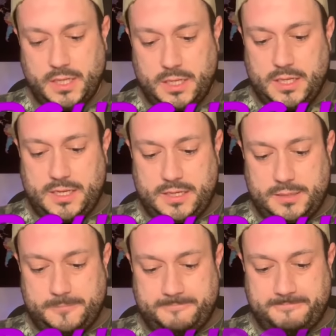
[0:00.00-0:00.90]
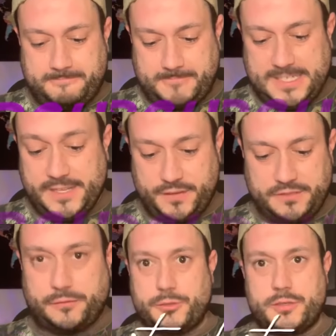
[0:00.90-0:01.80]
In this
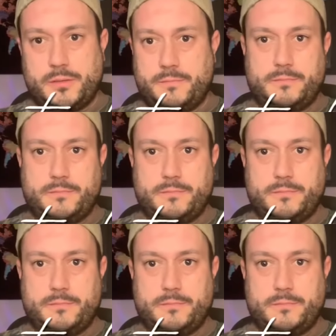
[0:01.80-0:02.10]
order,